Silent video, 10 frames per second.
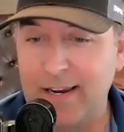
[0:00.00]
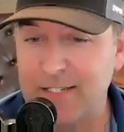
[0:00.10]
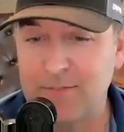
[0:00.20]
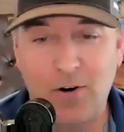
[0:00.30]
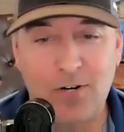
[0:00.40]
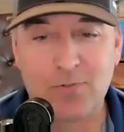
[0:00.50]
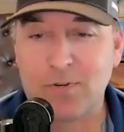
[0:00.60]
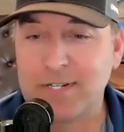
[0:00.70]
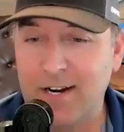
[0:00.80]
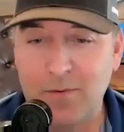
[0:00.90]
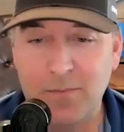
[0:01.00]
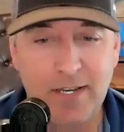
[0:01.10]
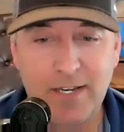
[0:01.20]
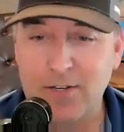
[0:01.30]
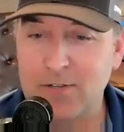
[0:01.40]
as far as retirement
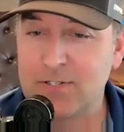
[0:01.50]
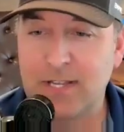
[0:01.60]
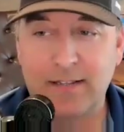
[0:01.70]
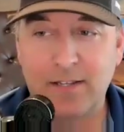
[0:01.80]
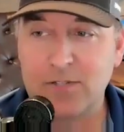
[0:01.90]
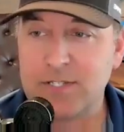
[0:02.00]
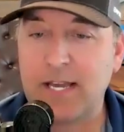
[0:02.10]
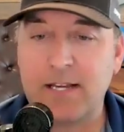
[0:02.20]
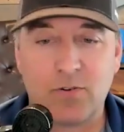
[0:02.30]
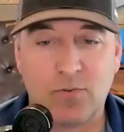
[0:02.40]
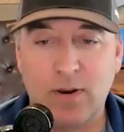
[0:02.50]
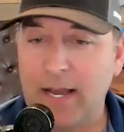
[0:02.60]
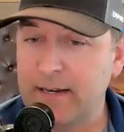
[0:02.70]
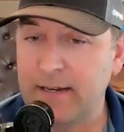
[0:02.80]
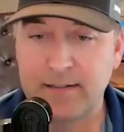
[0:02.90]
goes, like, those guys are
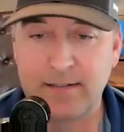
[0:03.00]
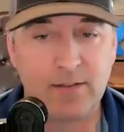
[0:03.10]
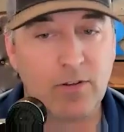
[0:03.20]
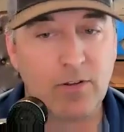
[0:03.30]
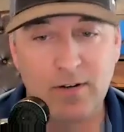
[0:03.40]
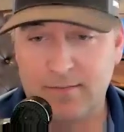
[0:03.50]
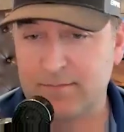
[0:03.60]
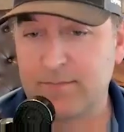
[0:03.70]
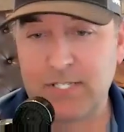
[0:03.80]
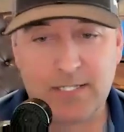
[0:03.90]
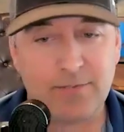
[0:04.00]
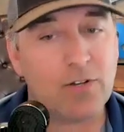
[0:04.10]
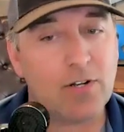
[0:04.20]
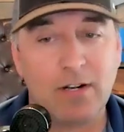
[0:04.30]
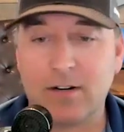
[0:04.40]
riding it until they're 6
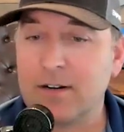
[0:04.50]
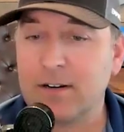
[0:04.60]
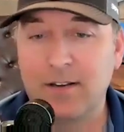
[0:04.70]
foot under.